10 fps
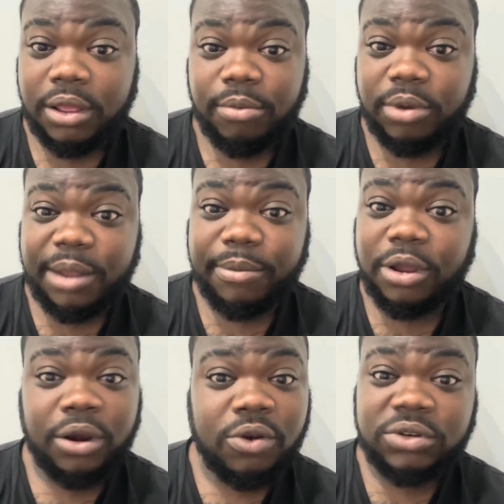But them
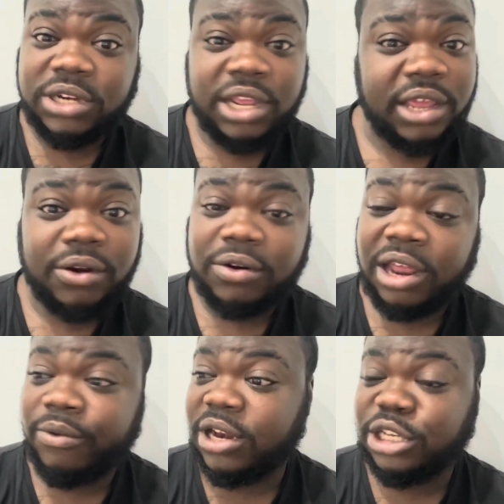colognes there, it look
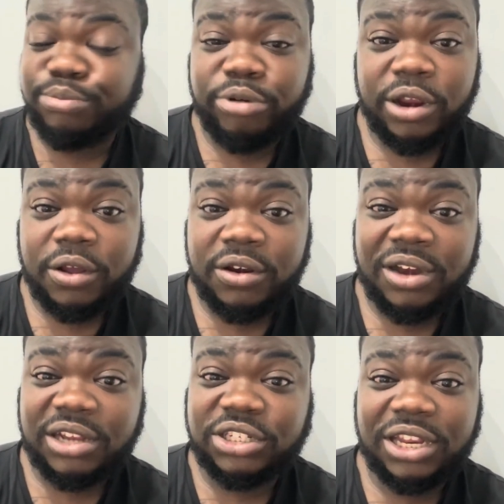like when they spray it on,
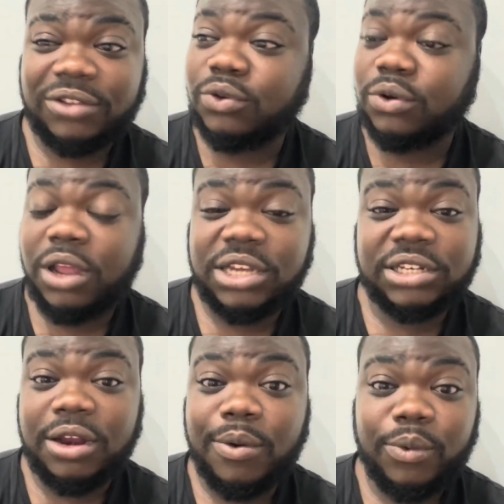that shit is all
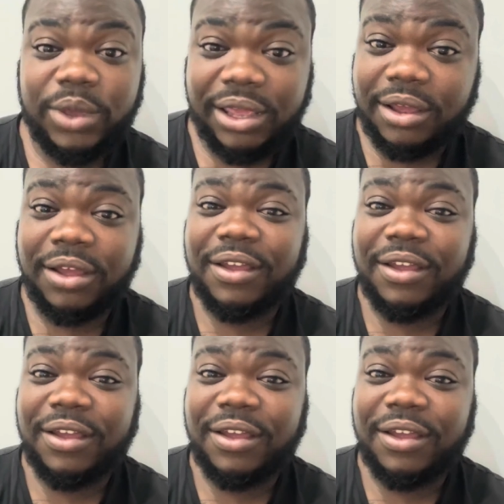lasting a week.